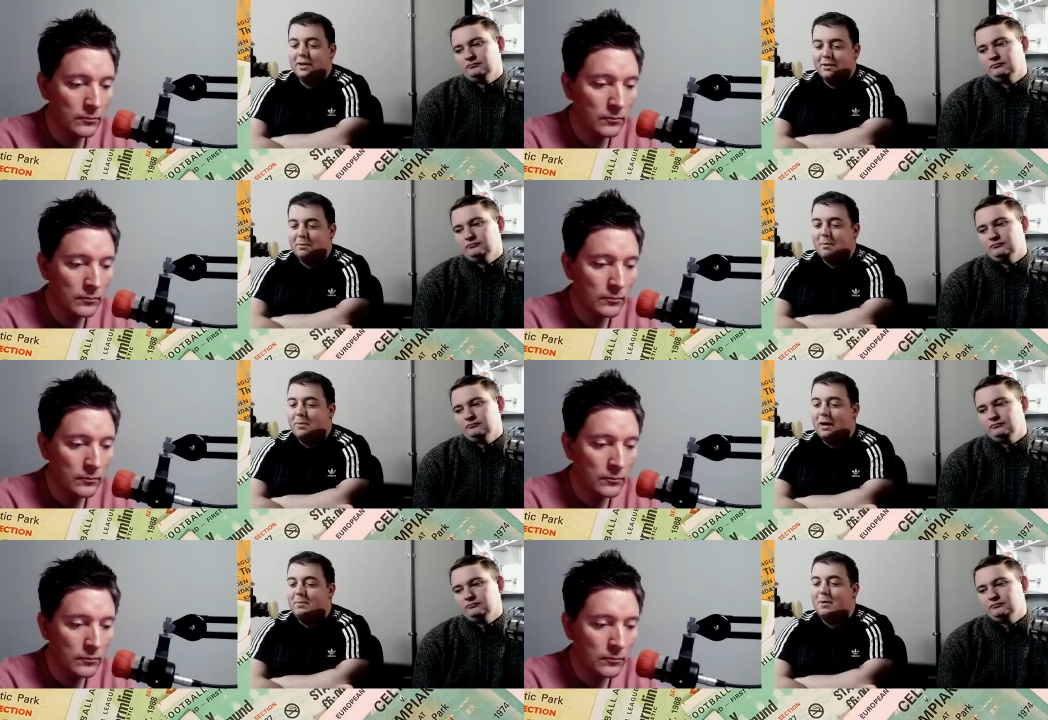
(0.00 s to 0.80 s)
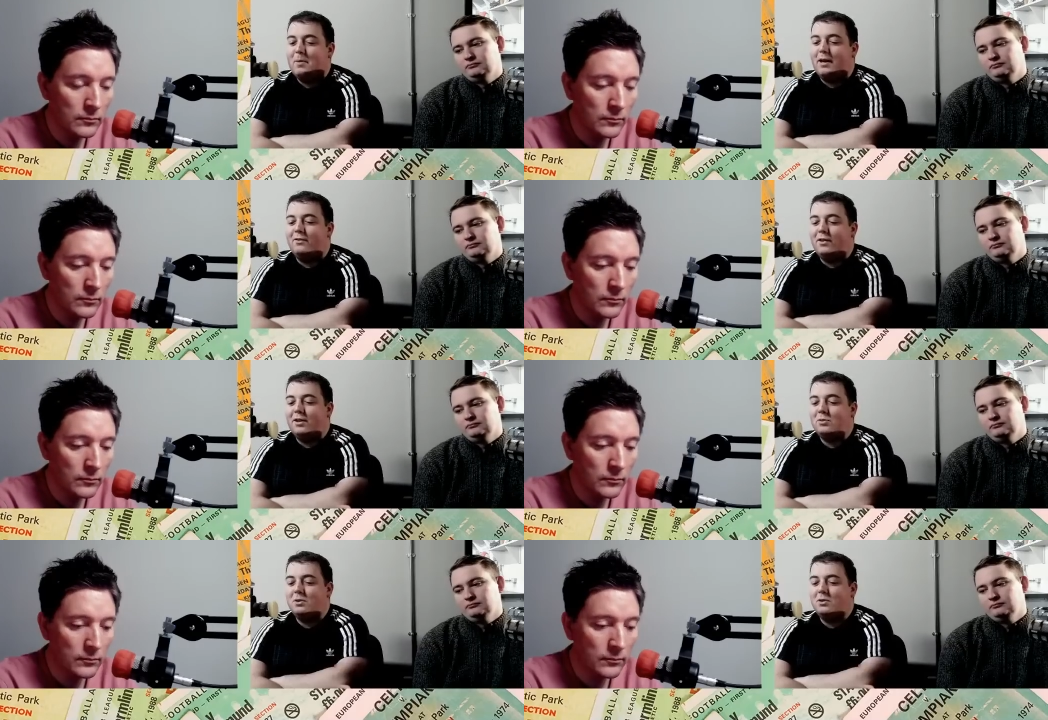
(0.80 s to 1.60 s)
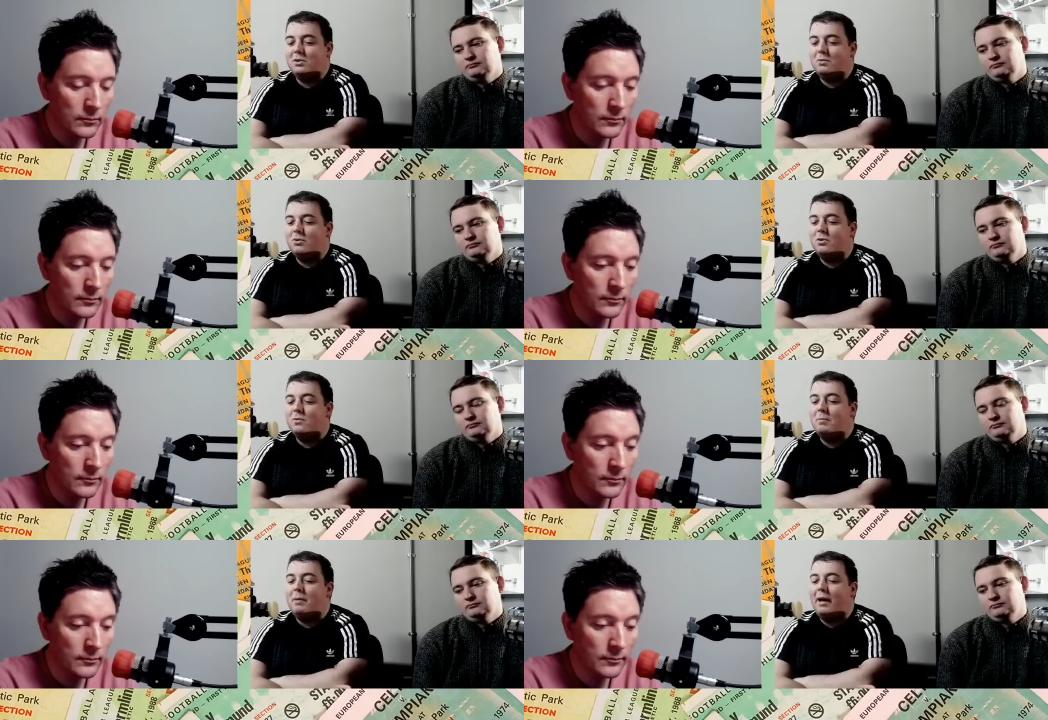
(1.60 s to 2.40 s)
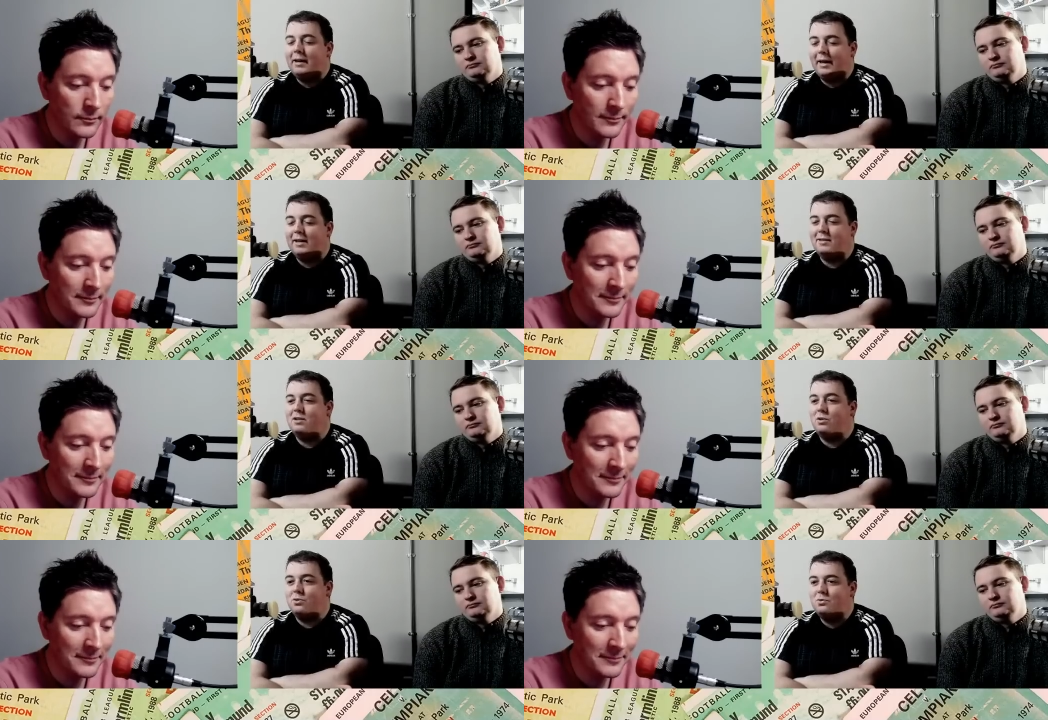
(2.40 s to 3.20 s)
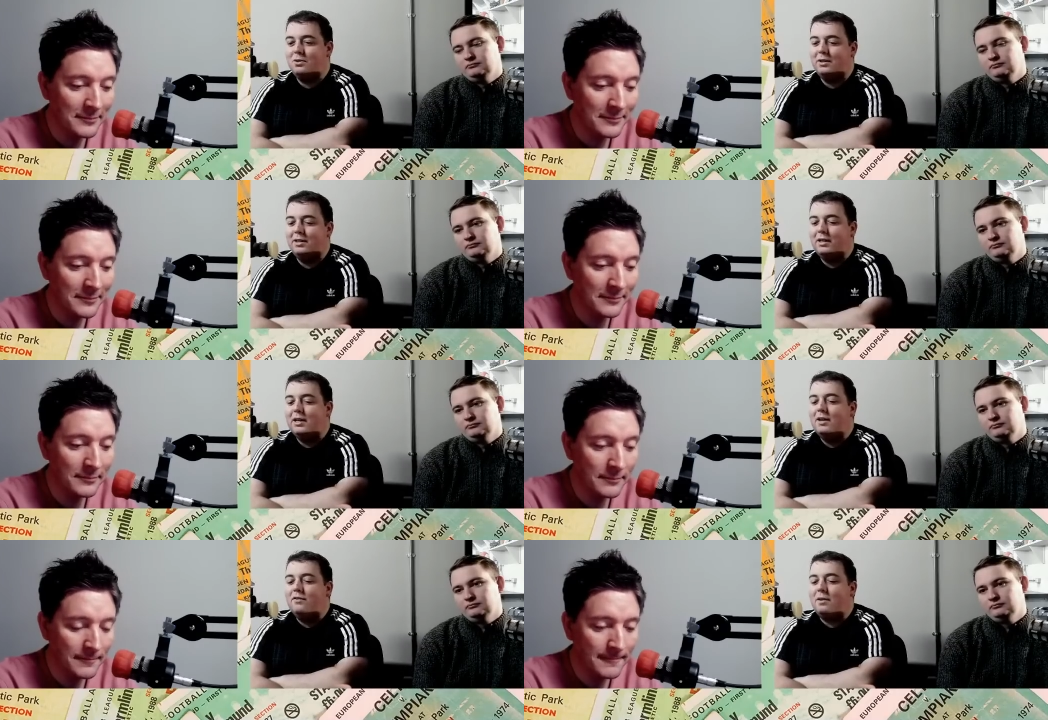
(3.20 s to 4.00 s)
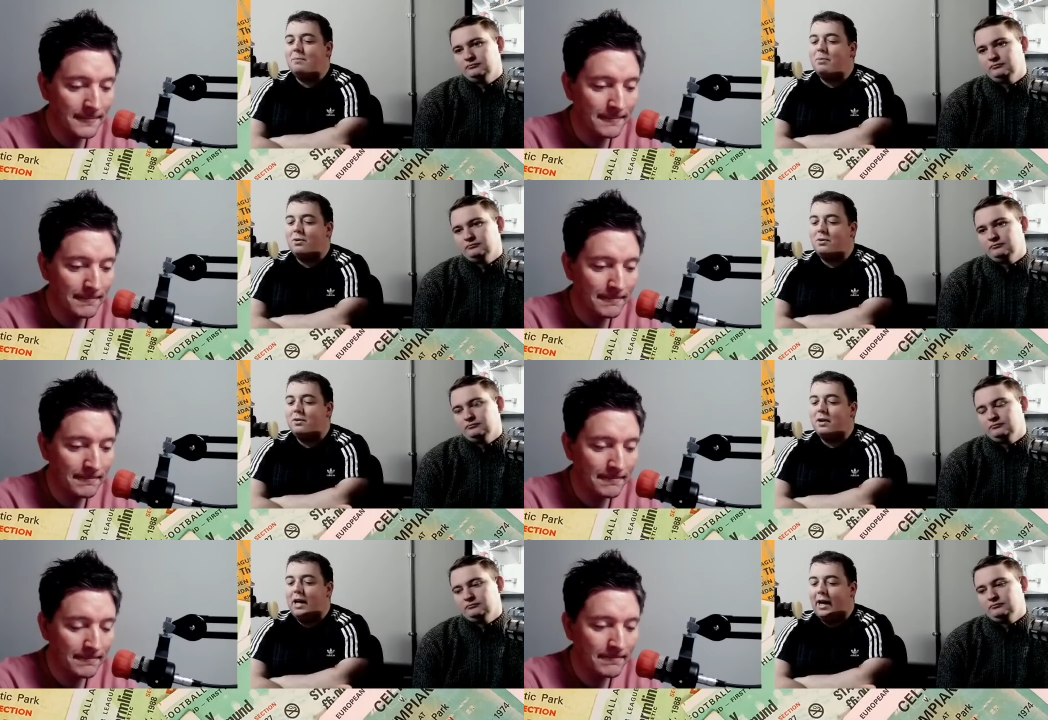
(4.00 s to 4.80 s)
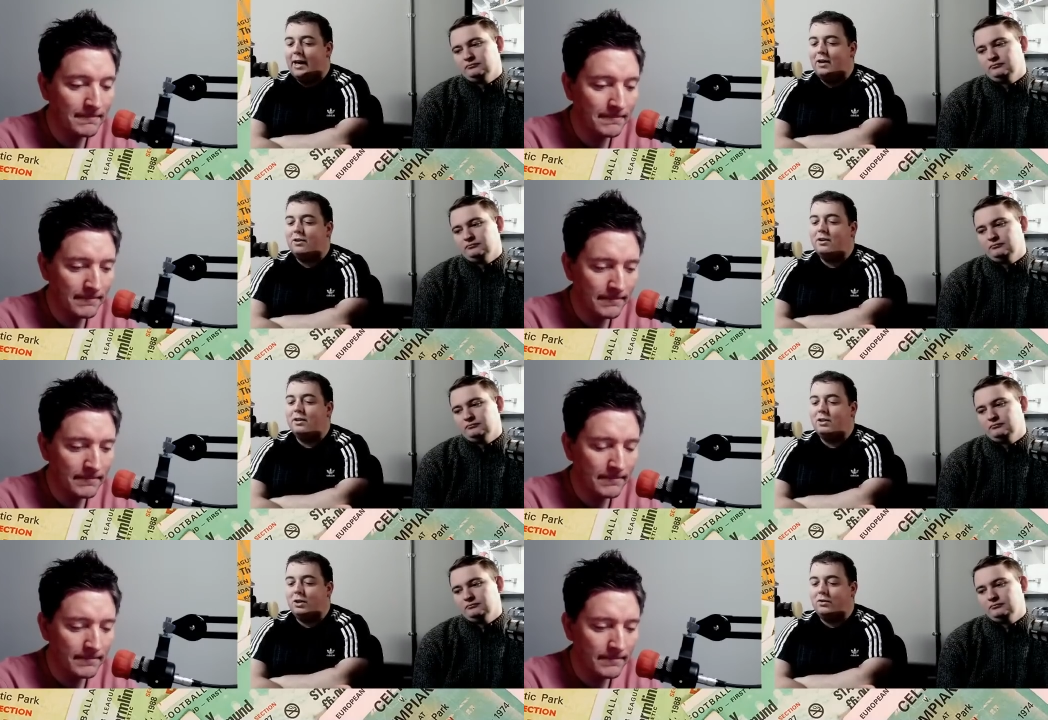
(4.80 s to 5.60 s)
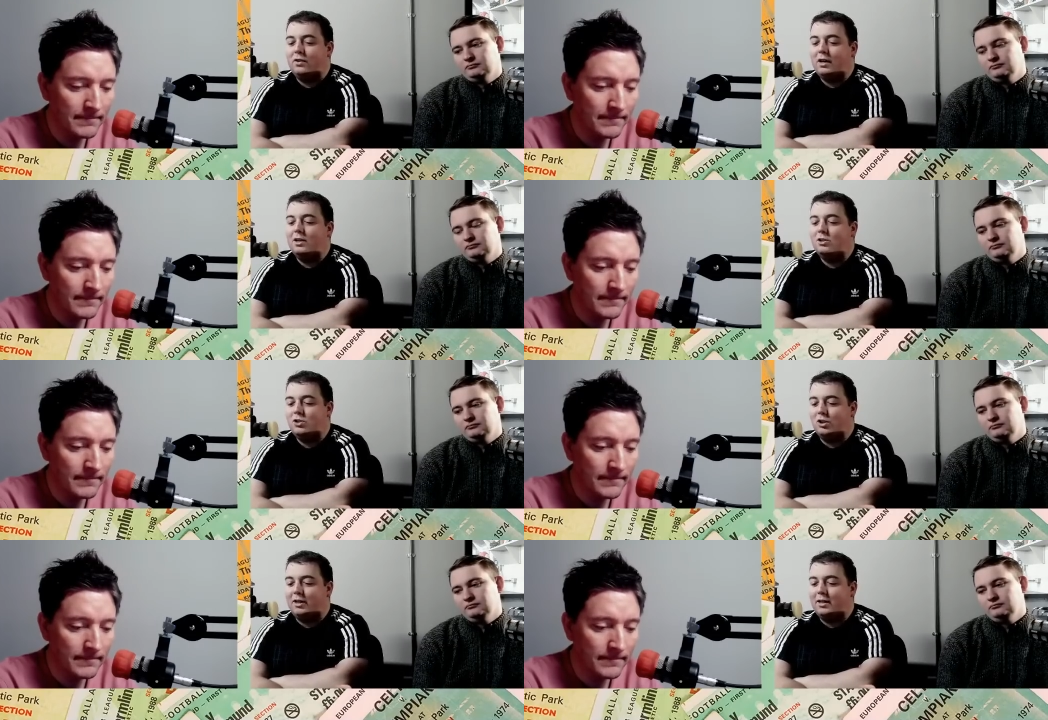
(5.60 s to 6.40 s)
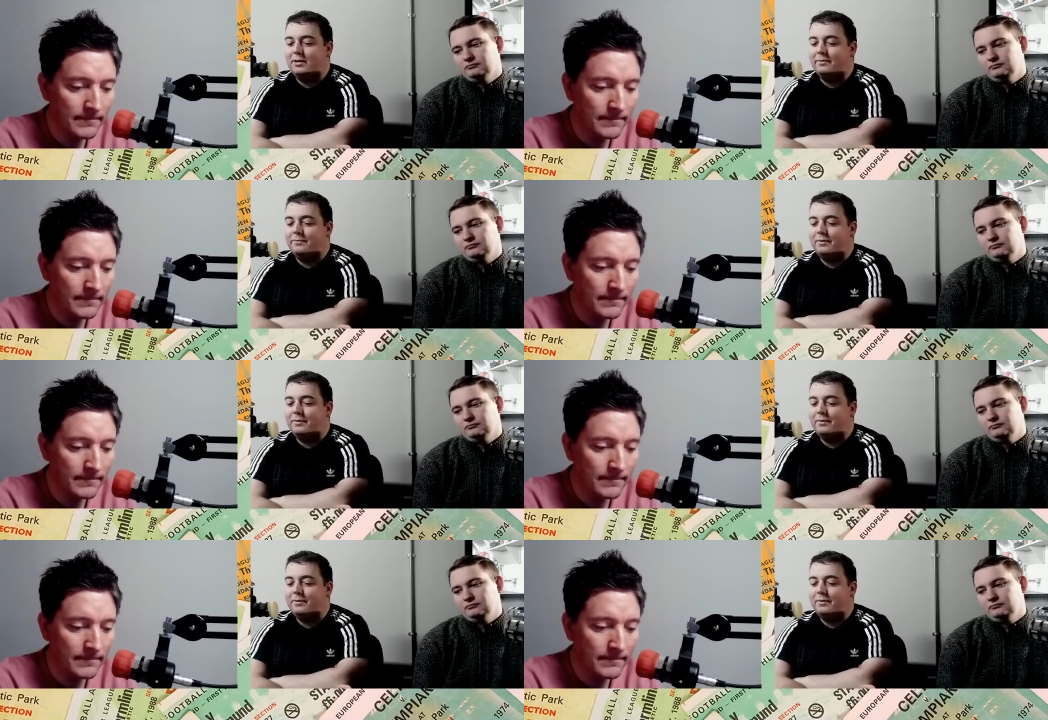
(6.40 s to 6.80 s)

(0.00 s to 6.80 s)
Speaker 1: I've been pretty prepared for this one. So I'm going with Barkas and goal. Mm -hmm. Frimpong, Ajer, Duffy, Jullien.